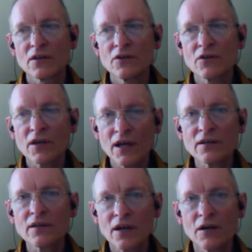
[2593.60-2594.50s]
you
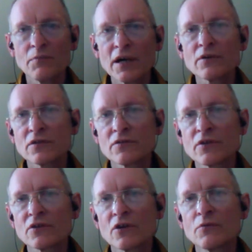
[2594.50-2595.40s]
can come out of
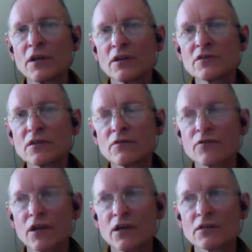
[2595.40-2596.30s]
the domination
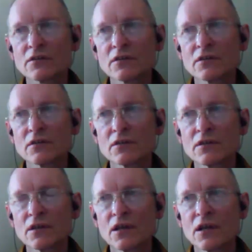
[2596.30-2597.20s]
of that.
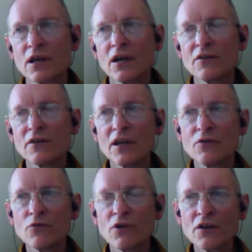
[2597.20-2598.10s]
And
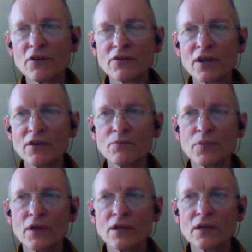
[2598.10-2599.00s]
then rather than
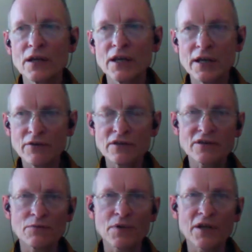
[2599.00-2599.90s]
being
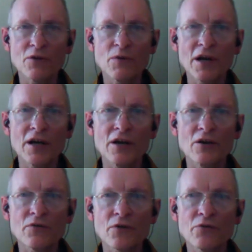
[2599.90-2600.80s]
irritably aware
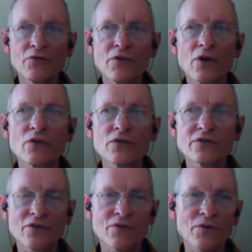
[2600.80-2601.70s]
of the
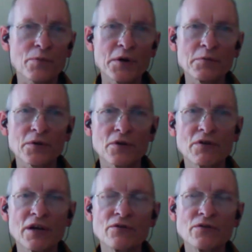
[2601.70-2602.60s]
faults of the people
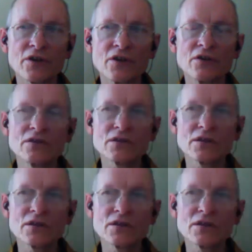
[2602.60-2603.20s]
around you,